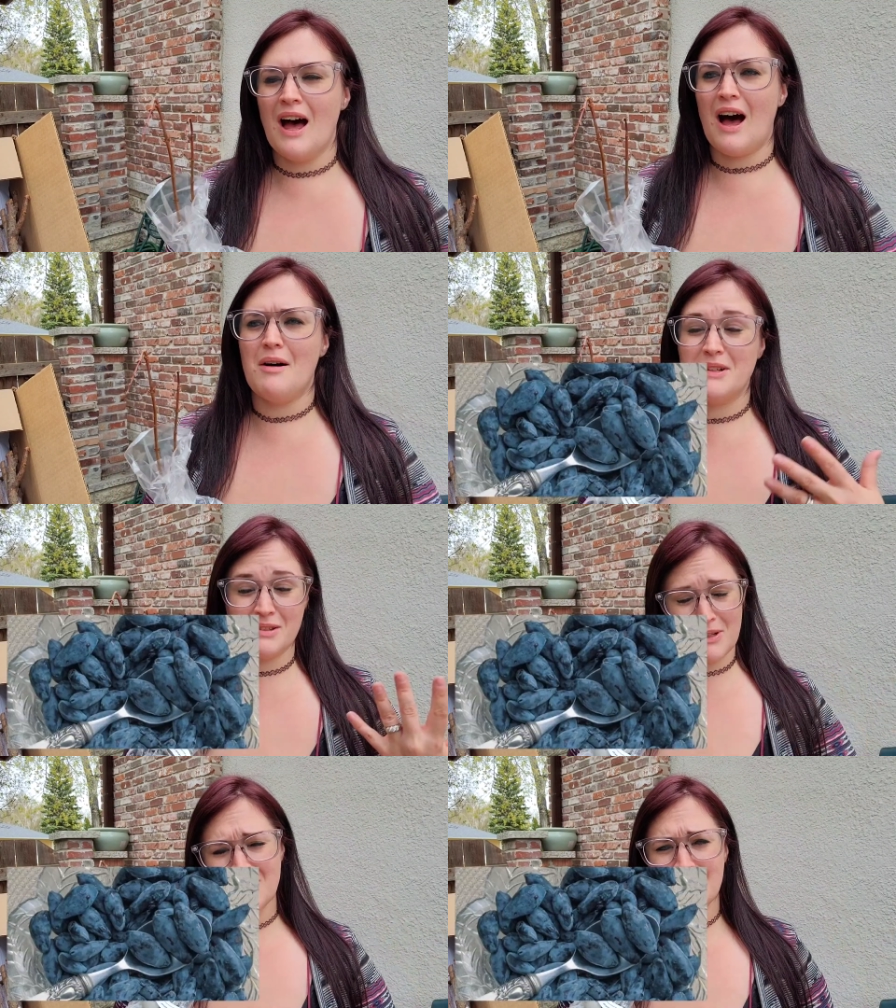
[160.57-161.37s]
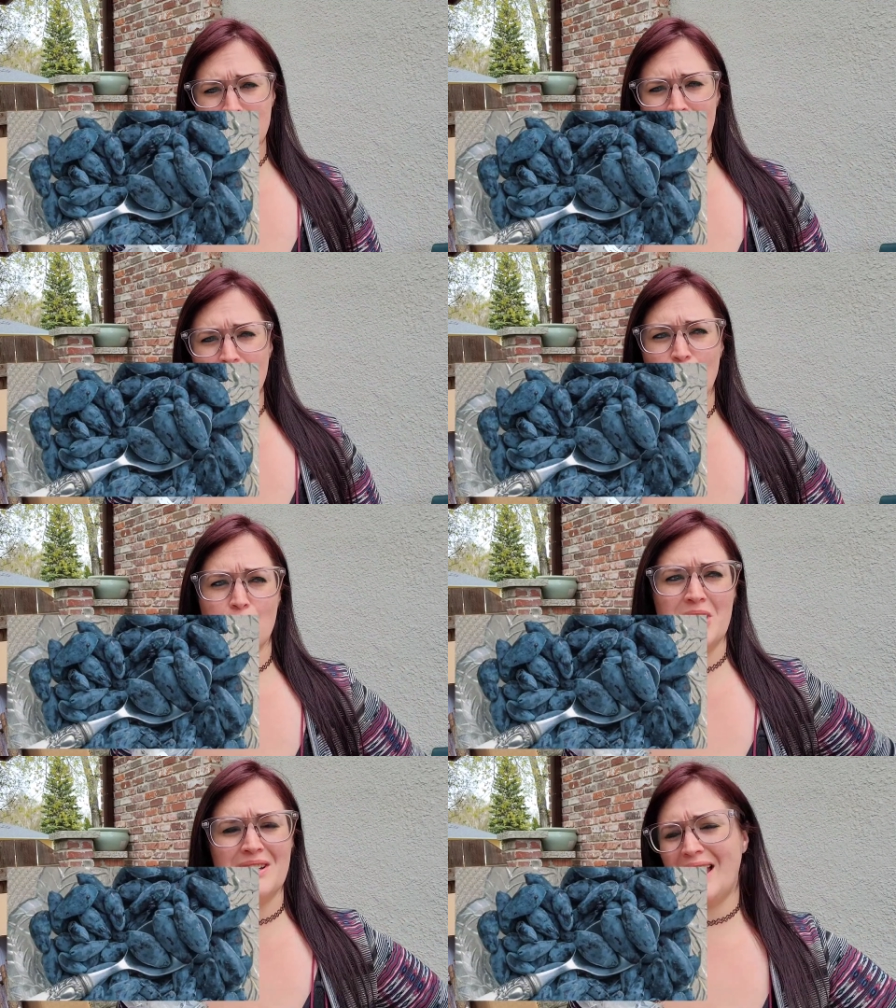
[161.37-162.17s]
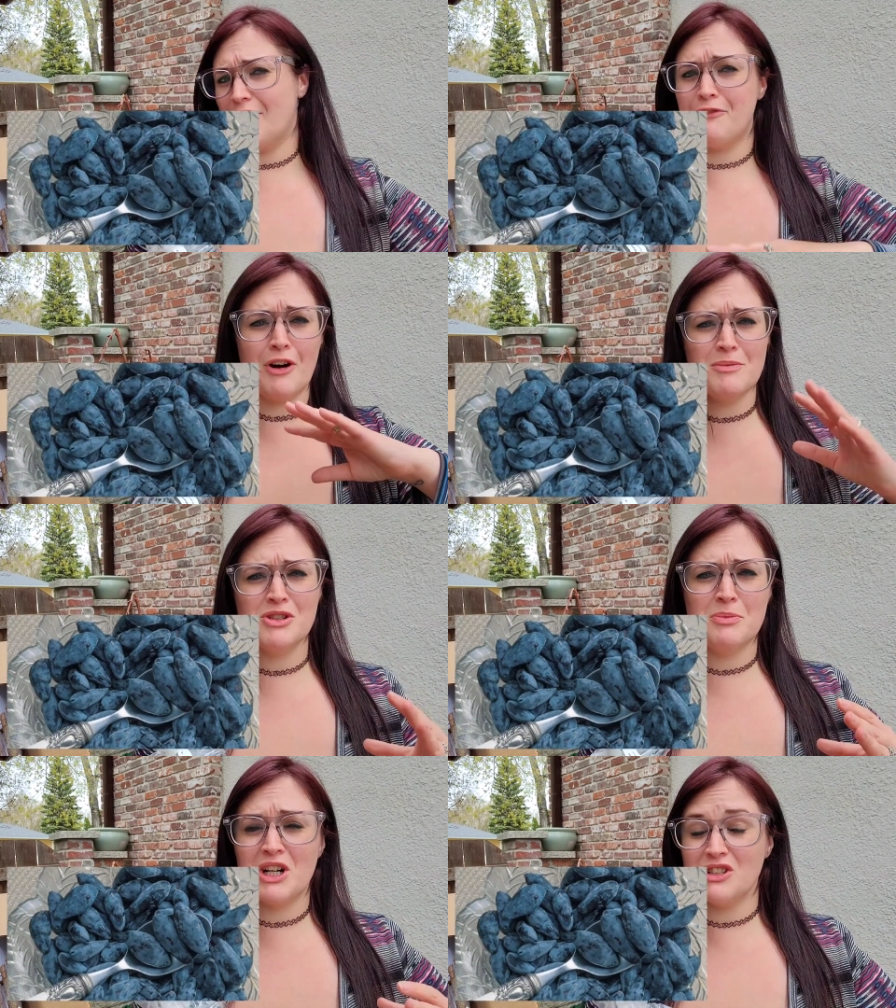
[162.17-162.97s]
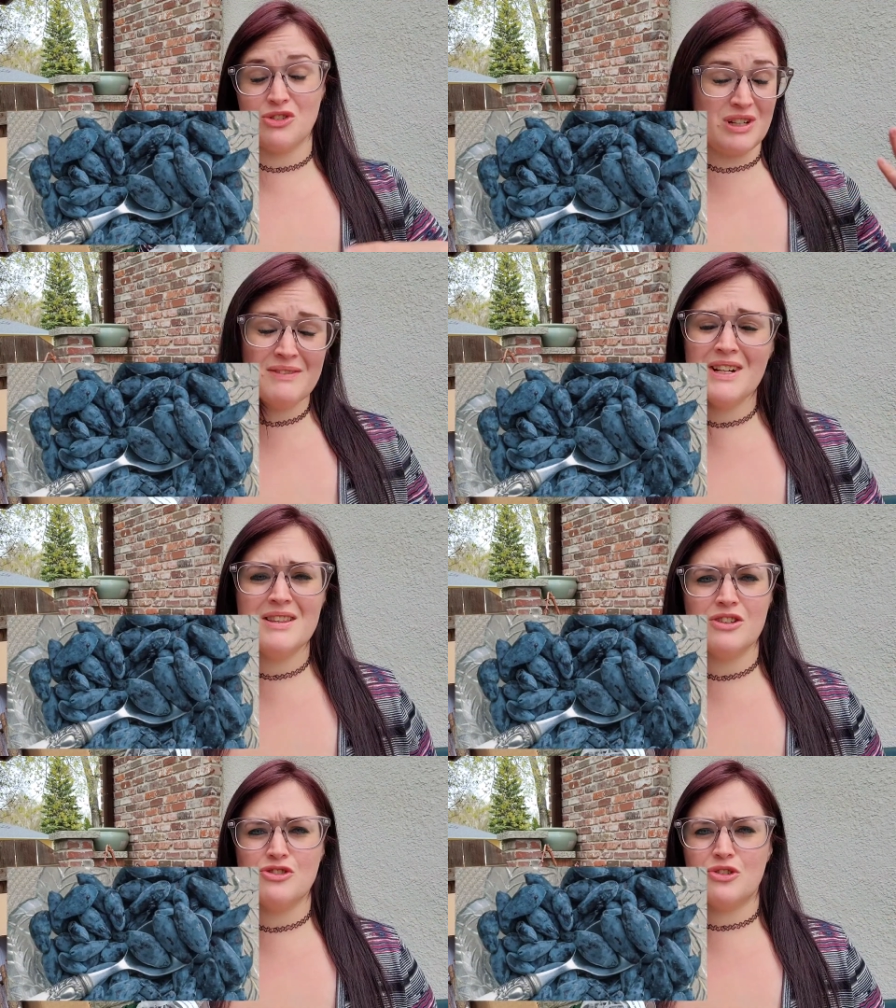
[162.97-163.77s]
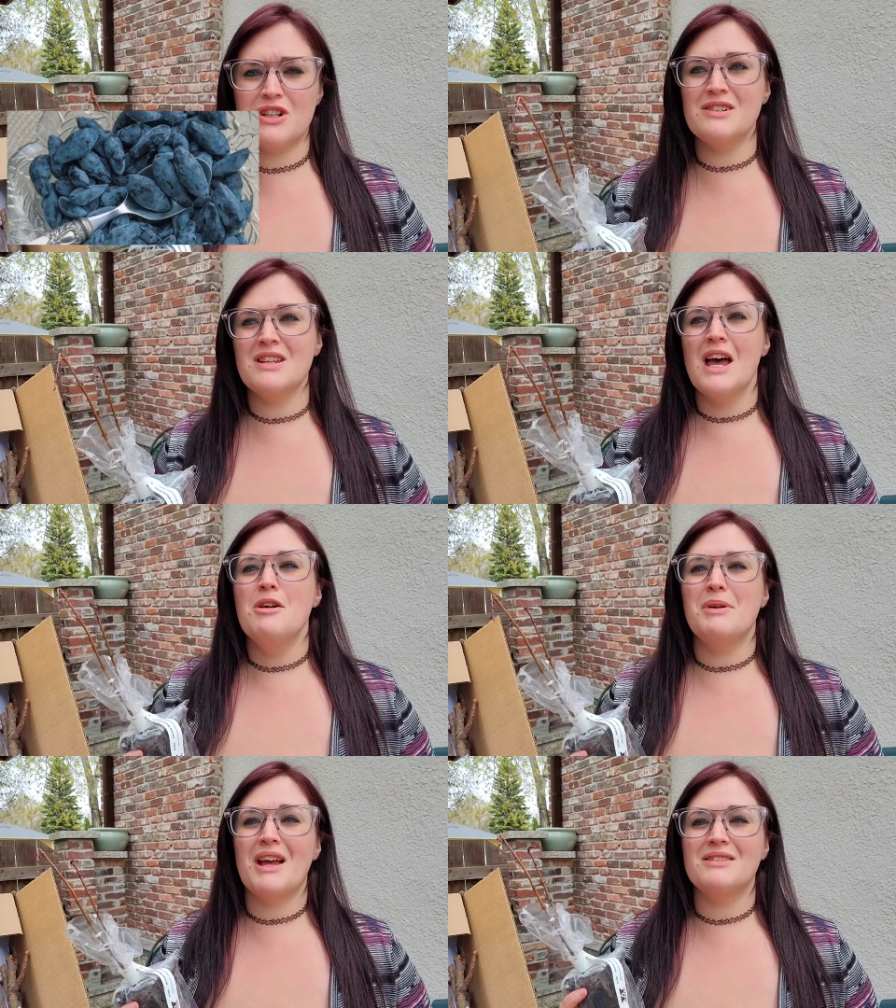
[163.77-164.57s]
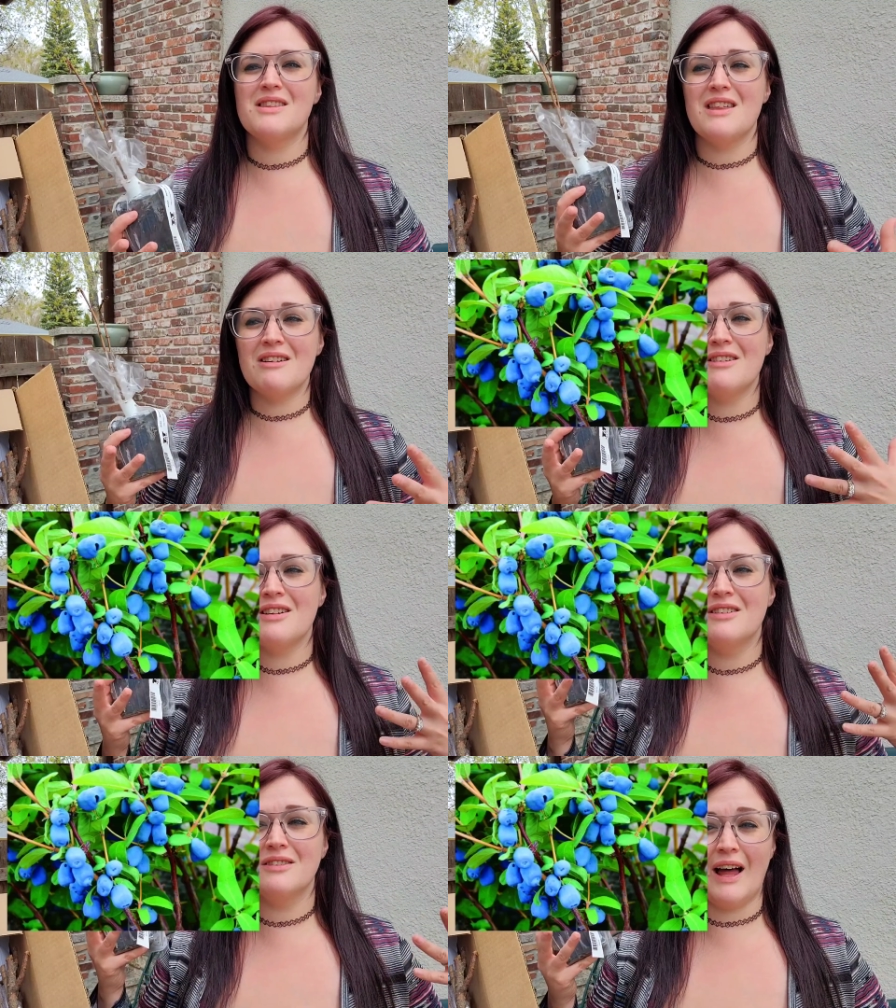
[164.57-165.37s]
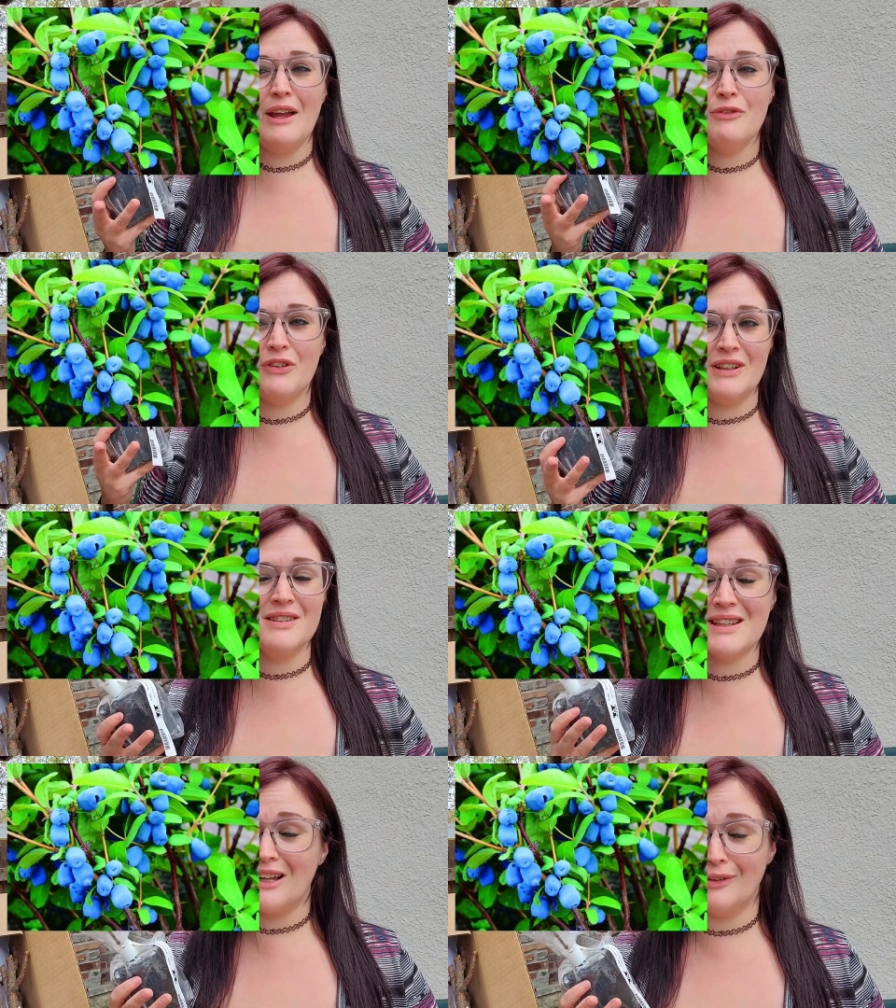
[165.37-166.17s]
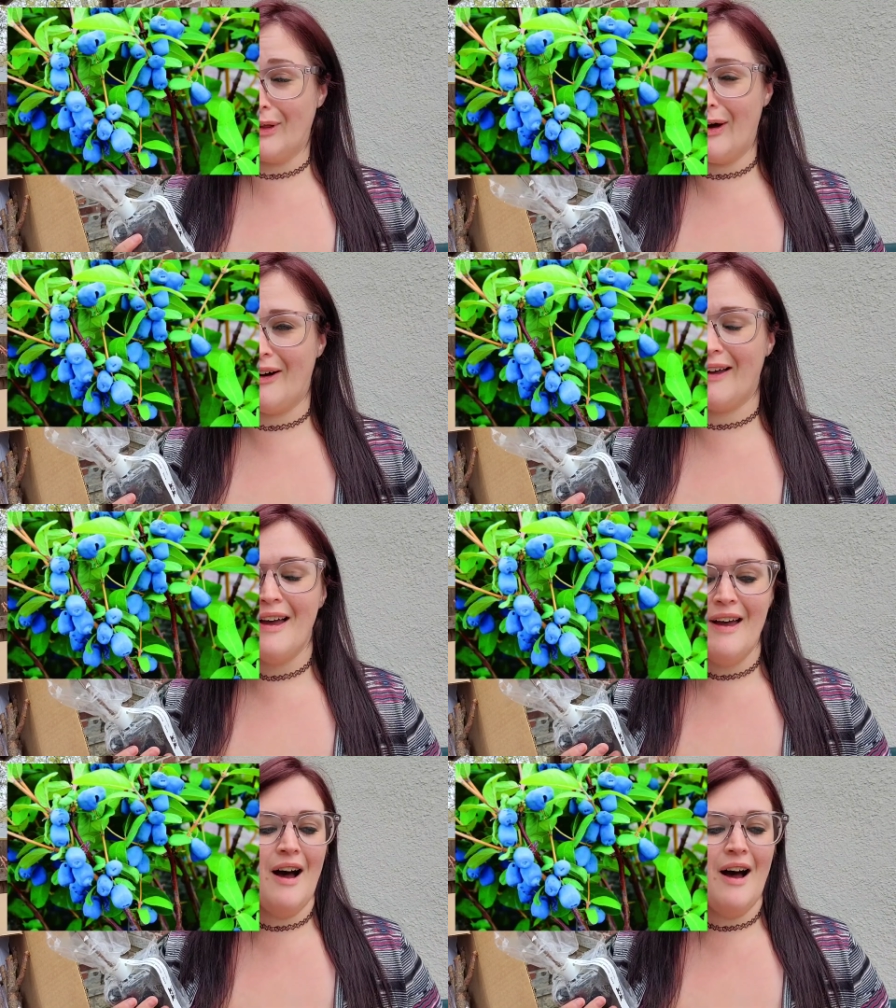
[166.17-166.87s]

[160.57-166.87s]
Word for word: um, especially in Manitoba, like at farmers markets or even in the stores, because their life isn't that long.